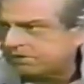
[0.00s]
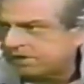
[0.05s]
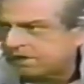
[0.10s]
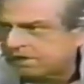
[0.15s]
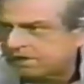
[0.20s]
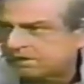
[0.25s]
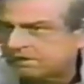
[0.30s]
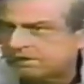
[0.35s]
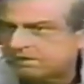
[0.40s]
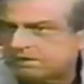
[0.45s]

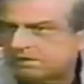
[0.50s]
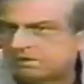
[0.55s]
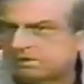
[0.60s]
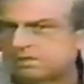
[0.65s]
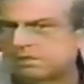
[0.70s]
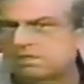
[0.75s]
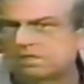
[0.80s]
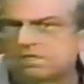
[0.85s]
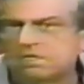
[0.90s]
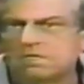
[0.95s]
um,
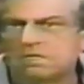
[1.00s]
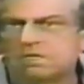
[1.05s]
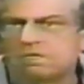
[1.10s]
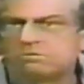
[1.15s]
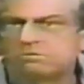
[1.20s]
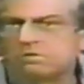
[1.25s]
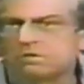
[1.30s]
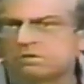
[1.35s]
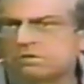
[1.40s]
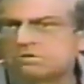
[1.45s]
of,
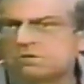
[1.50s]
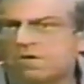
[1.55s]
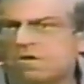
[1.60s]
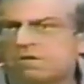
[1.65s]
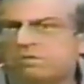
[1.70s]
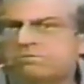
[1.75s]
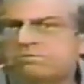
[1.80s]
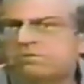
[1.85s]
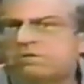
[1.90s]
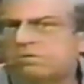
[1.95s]
Rose,
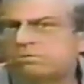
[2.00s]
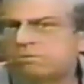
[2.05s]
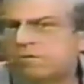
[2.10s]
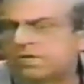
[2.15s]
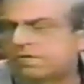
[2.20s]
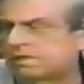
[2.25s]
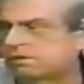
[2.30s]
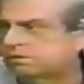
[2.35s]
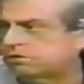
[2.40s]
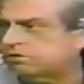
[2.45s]
of uh,
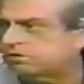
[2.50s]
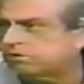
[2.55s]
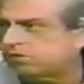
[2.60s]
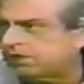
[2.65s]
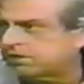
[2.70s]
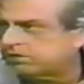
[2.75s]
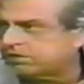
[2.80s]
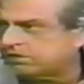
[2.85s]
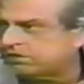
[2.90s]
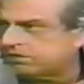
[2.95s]
Reagan's
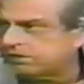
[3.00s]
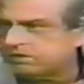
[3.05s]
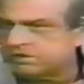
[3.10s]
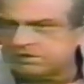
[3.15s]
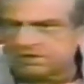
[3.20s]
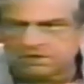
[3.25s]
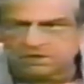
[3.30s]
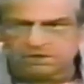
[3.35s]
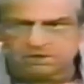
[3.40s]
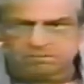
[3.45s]
transition
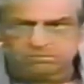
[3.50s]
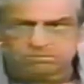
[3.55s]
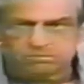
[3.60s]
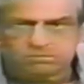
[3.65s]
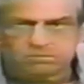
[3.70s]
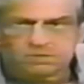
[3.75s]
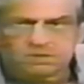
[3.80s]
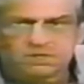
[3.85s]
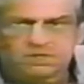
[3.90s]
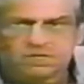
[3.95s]
team
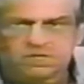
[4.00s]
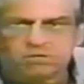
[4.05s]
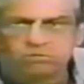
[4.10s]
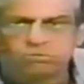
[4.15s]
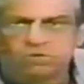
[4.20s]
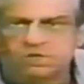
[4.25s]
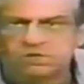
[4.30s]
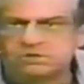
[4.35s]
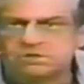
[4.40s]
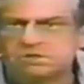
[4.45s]
in
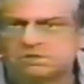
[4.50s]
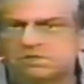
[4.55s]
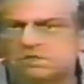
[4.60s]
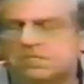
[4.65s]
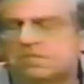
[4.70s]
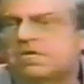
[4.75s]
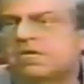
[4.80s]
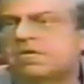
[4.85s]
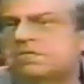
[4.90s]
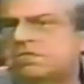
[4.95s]
Washington
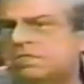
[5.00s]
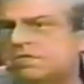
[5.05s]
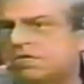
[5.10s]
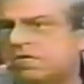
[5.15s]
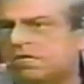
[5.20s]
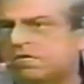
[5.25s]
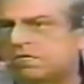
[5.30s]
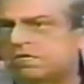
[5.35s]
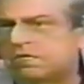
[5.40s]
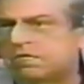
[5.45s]
in
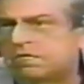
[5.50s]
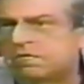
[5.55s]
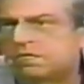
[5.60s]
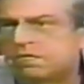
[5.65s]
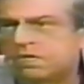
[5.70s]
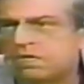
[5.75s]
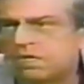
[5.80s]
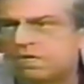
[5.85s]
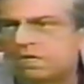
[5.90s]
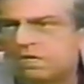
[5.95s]
1980
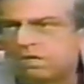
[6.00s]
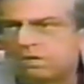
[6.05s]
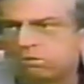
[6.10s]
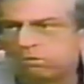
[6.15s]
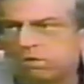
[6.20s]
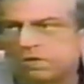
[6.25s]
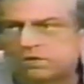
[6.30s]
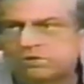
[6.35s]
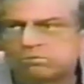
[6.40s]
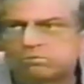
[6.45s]

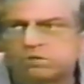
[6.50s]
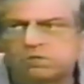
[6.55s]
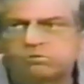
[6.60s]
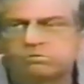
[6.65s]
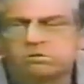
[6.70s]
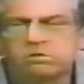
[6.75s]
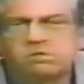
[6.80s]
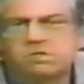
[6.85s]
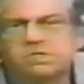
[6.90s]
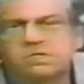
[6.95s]
was
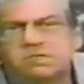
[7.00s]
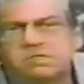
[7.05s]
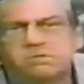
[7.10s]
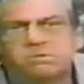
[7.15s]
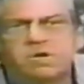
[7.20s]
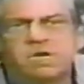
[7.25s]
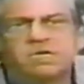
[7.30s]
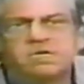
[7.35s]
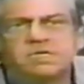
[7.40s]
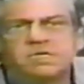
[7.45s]
recruited
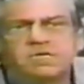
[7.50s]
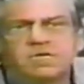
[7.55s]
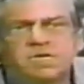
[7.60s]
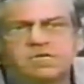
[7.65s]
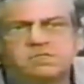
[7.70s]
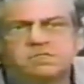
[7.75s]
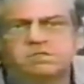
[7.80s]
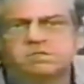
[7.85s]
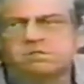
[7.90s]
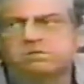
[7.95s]
directly
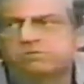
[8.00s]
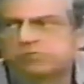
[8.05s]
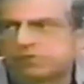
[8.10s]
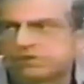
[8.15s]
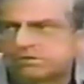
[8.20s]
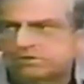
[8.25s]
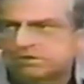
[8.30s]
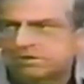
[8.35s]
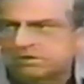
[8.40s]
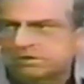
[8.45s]
at the Hoover
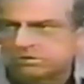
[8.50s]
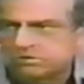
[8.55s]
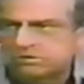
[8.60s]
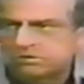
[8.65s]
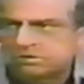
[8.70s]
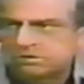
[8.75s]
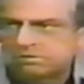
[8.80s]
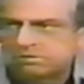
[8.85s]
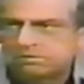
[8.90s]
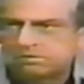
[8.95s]

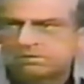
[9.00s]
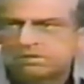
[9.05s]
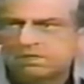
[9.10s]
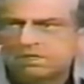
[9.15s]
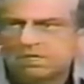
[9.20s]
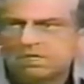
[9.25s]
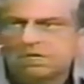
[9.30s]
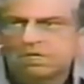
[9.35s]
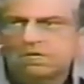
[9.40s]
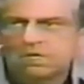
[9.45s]
Institution,
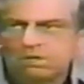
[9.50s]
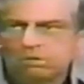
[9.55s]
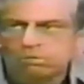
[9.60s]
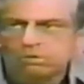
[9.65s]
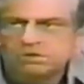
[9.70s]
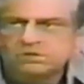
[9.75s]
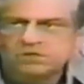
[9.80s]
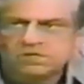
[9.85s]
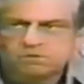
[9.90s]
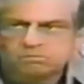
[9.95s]

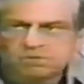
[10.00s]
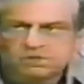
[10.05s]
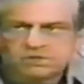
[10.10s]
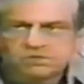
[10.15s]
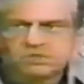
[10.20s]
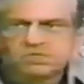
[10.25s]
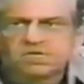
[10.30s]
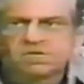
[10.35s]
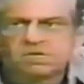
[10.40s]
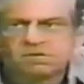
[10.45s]
which had been
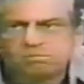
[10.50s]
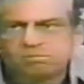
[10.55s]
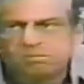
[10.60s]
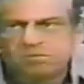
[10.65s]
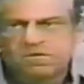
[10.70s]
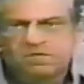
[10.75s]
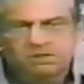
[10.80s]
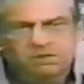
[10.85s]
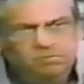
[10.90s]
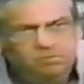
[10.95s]
set up
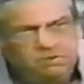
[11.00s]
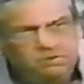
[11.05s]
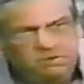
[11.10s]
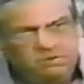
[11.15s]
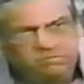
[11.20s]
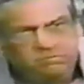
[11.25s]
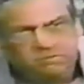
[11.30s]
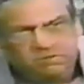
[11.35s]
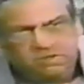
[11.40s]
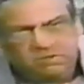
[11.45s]
by Herbert
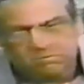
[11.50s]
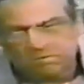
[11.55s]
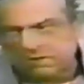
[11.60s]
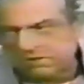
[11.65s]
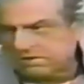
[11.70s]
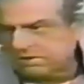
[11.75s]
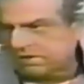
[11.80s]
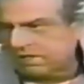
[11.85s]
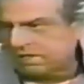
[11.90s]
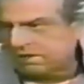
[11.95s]
Hoover, a
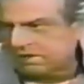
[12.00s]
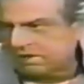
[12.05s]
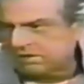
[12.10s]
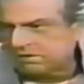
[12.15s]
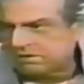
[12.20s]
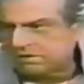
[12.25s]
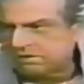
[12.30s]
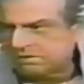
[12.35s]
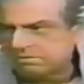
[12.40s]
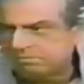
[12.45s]
Rothschild
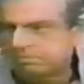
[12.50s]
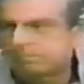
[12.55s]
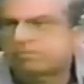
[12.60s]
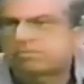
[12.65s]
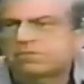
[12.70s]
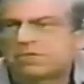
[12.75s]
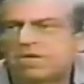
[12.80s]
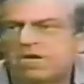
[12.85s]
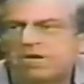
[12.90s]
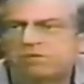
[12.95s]
agent,
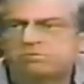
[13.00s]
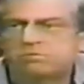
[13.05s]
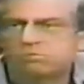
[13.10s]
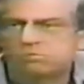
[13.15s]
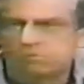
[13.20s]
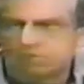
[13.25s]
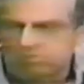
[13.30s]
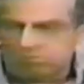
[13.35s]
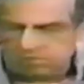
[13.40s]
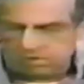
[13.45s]
after
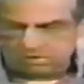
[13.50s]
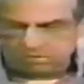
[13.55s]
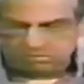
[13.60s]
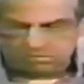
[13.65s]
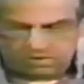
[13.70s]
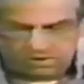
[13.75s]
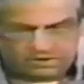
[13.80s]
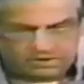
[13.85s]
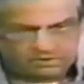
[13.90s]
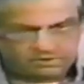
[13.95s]
World War
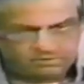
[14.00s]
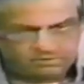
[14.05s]
I